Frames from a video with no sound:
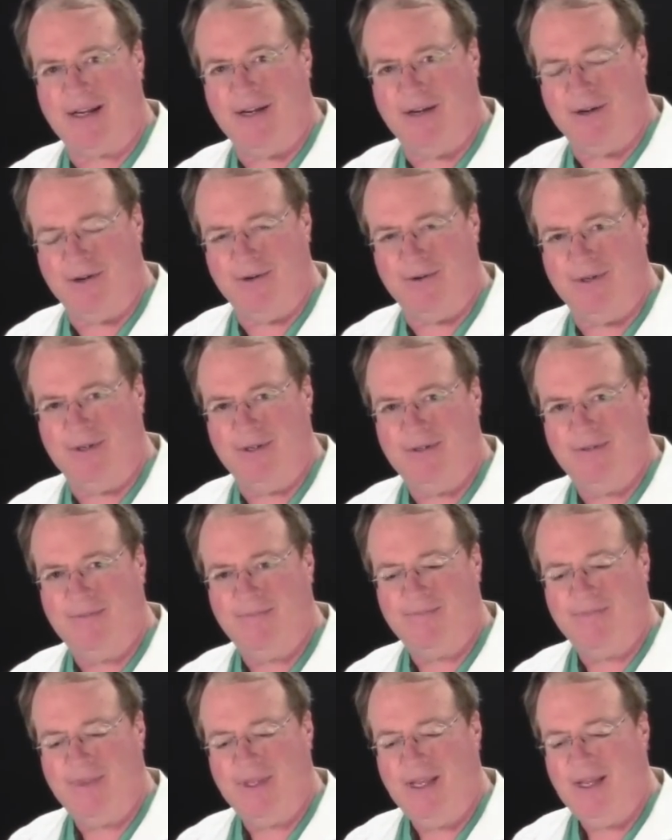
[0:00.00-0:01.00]
code.
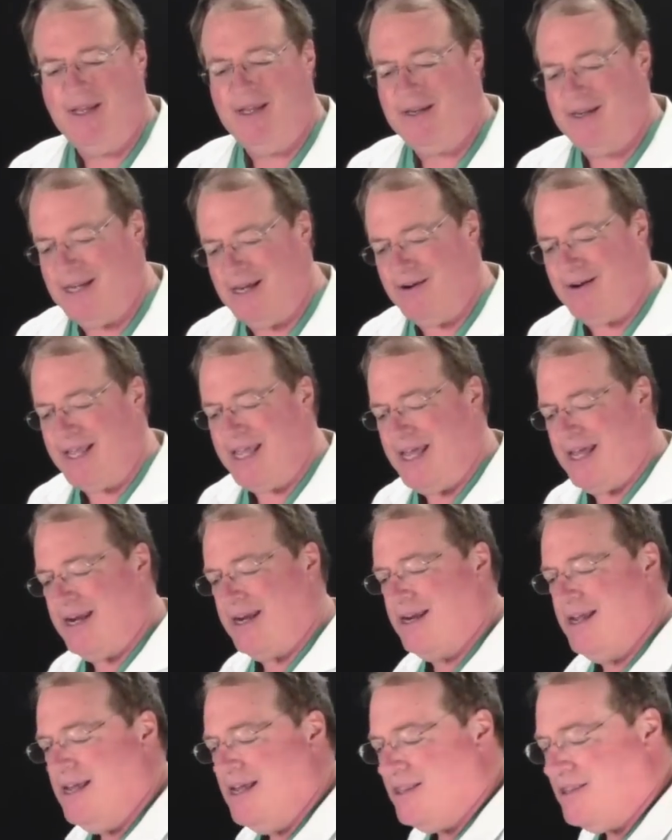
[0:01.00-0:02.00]
Now
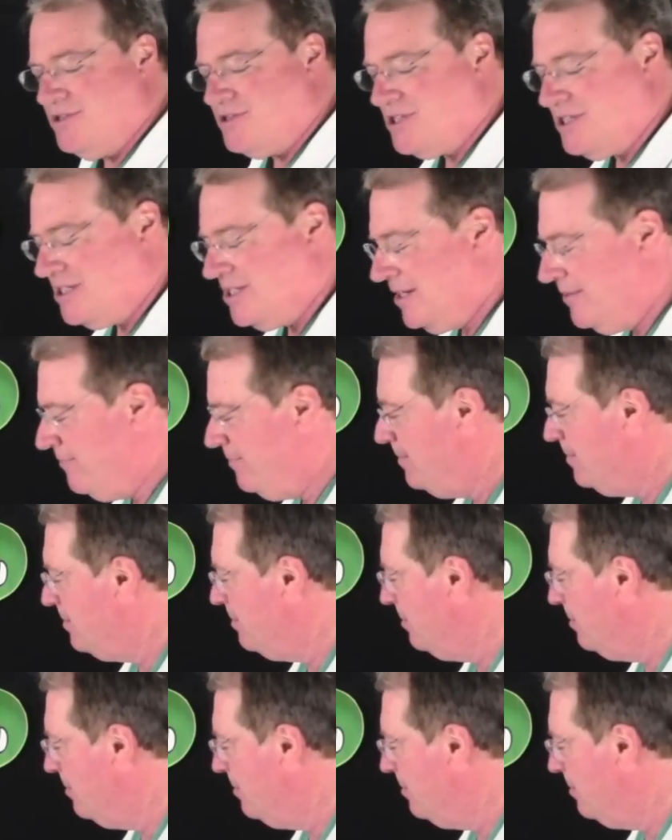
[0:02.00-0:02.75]
again, there's a difference